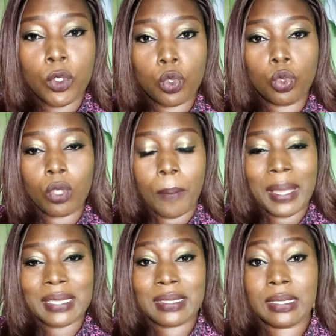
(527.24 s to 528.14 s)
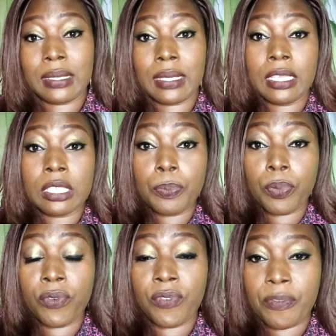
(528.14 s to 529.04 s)
tool number six is
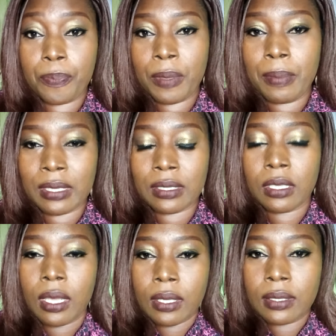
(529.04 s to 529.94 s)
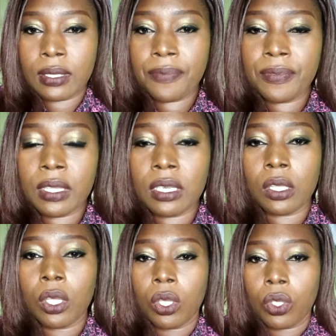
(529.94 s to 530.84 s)
proof of payment definitely
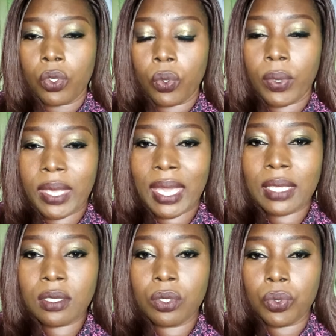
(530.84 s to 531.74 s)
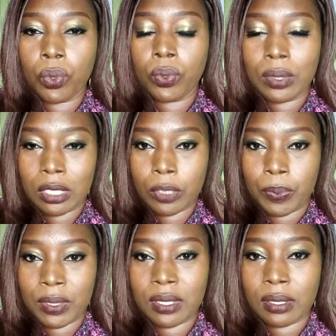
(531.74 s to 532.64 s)
you can't do this
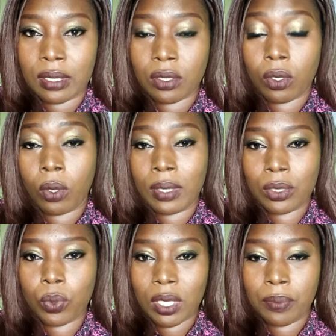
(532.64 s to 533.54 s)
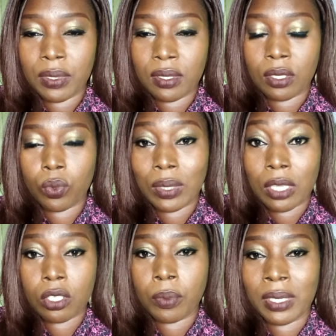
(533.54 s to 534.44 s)
business or networking business
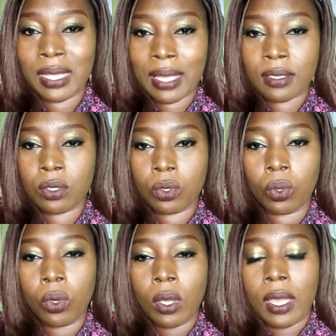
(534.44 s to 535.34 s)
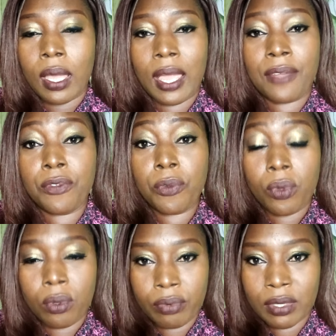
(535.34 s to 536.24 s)
without somebody asking you have you
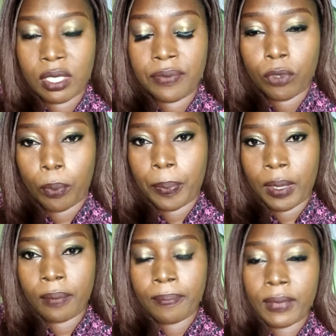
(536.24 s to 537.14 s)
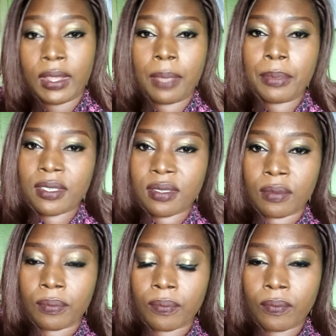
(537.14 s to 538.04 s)
received your pay let me
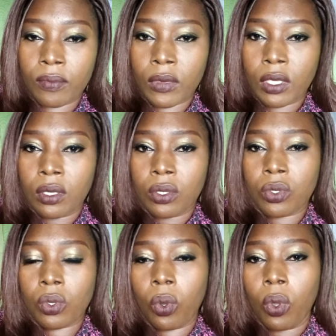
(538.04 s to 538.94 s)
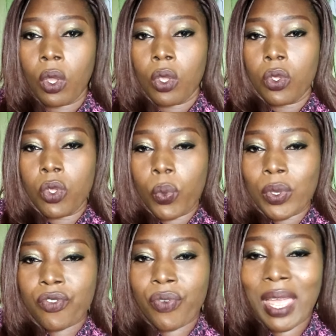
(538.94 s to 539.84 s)
see so you
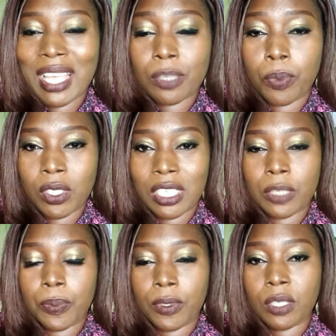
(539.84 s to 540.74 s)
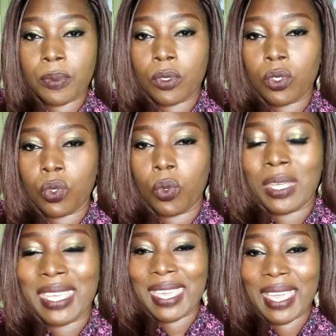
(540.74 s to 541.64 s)
will try as much as possible to
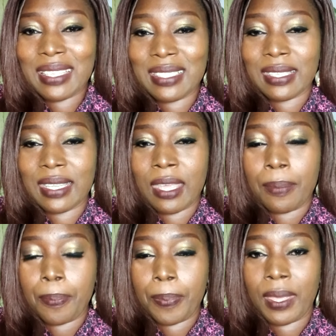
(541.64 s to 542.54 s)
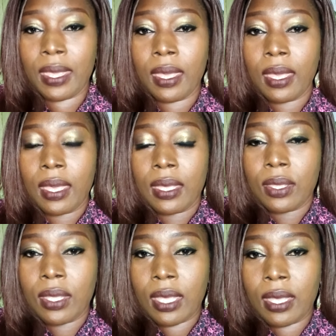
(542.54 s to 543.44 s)
get a pay
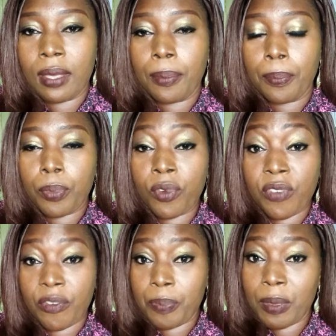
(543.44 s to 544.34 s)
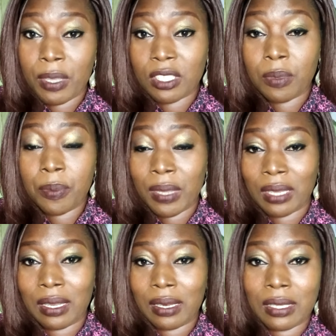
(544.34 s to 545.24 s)
a proof of payments, maybe
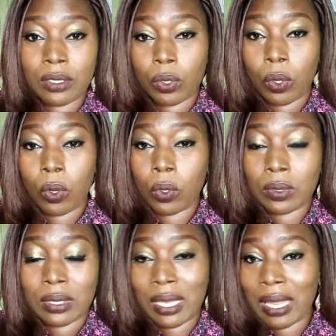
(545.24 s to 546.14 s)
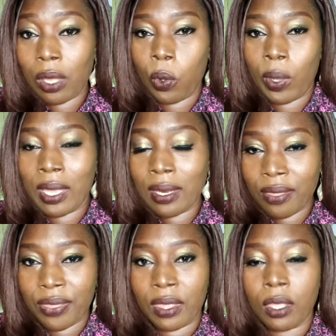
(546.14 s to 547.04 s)
an alert or teller or
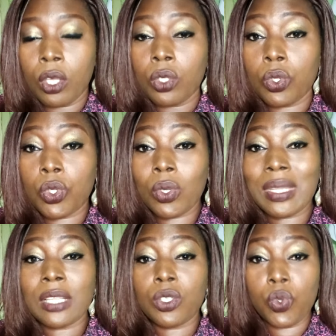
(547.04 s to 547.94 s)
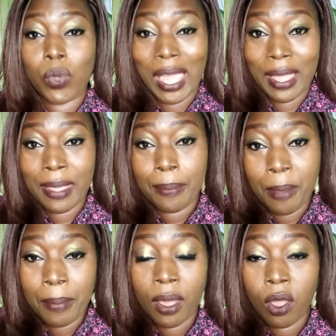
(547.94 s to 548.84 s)
anything to show that you are a
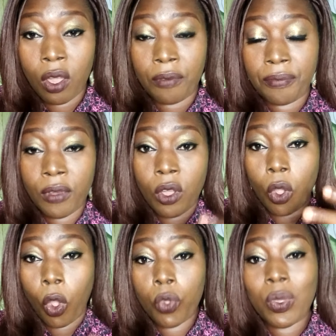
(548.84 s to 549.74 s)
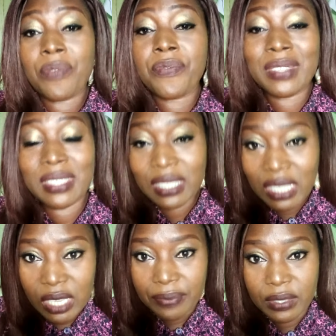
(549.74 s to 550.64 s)
member of or you have
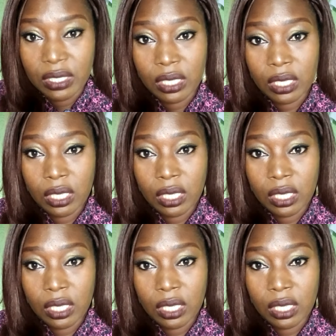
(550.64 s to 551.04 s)
received